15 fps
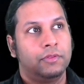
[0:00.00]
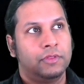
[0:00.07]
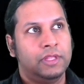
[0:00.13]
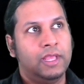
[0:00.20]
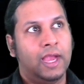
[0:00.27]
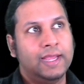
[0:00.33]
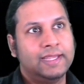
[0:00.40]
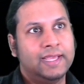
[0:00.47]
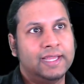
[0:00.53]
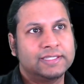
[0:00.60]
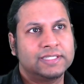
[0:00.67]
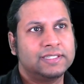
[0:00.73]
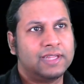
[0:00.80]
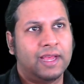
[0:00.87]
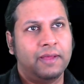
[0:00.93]
I
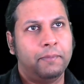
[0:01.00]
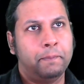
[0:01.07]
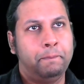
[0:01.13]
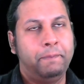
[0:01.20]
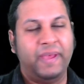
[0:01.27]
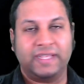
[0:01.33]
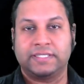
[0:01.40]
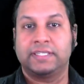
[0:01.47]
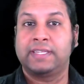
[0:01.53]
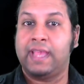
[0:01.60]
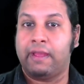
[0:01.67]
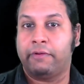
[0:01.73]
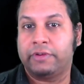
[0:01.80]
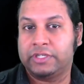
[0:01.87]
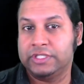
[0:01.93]
guess, best
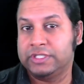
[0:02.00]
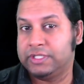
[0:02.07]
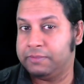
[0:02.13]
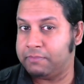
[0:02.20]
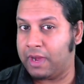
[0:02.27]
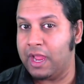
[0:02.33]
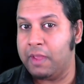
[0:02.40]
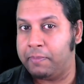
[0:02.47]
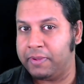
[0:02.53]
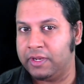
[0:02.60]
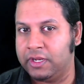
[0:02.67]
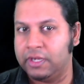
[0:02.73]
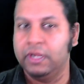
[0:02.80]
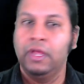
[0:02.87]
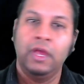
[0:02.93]
characters, in my
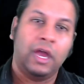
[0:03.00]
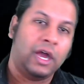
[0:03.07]
opinion,